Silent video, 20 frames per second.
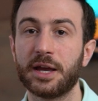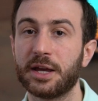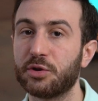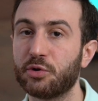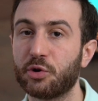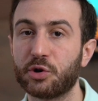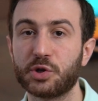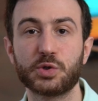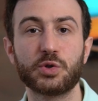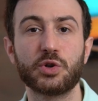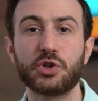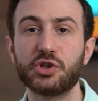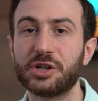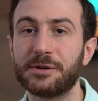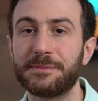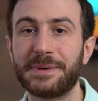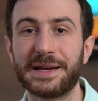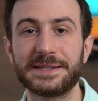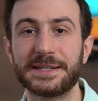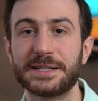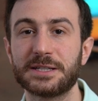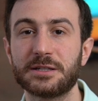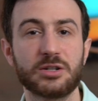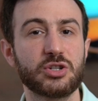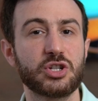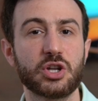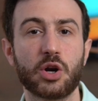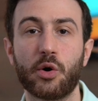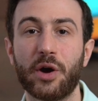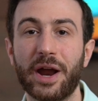in neurosurgery, plastic
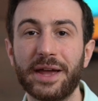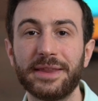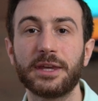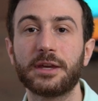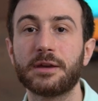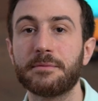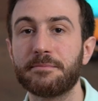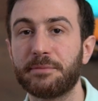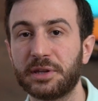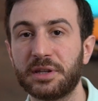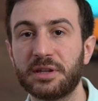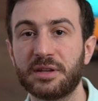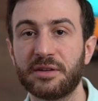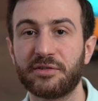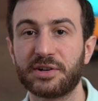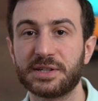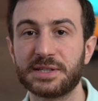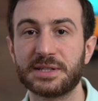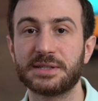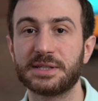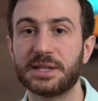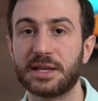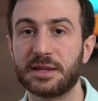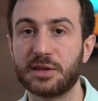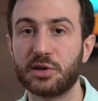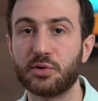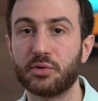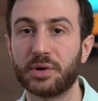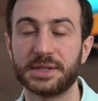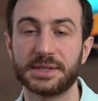surgery, or any competitive residency in
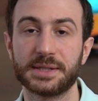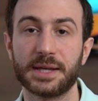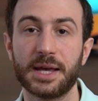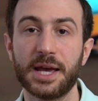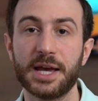the US.